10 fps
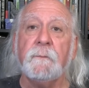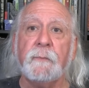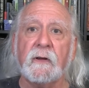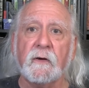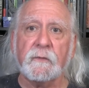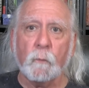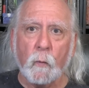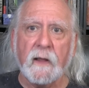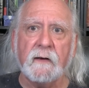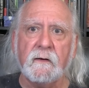Because
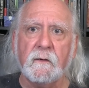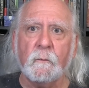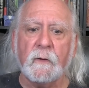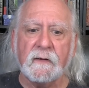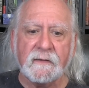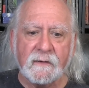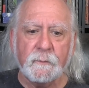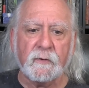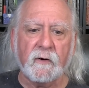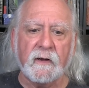when we
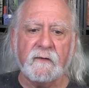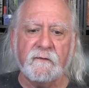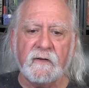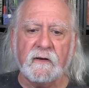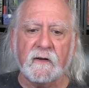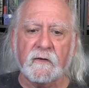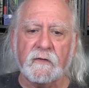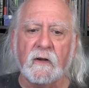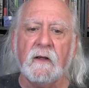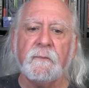liberate
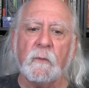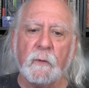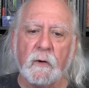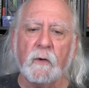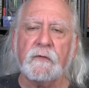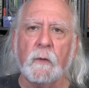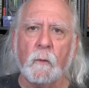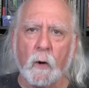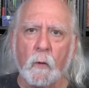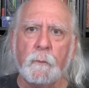Venus, we
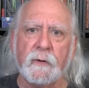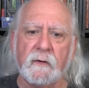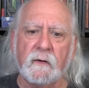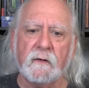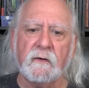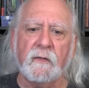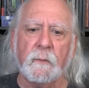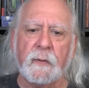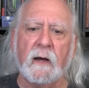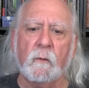also open to
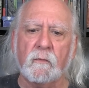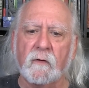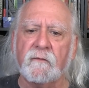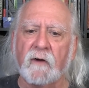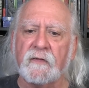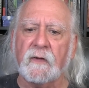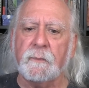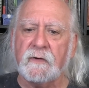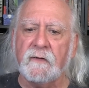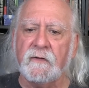the power of
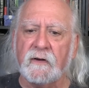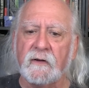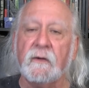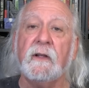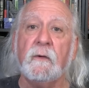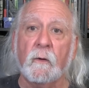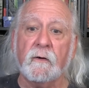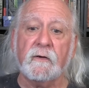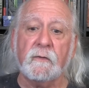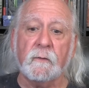receptivity in
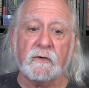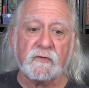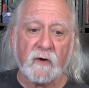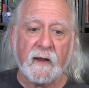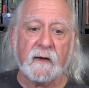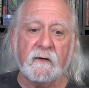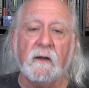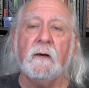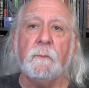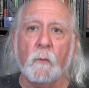order to attract
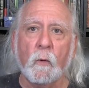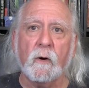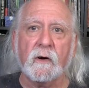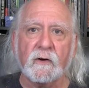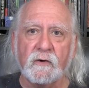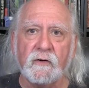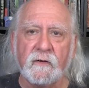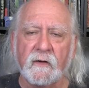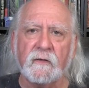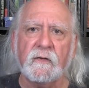more
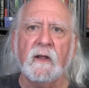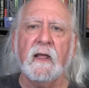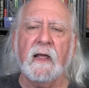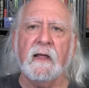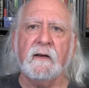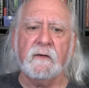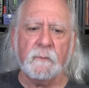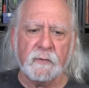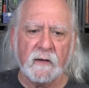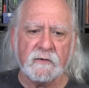goodness
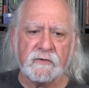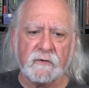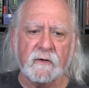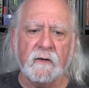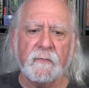and pleasure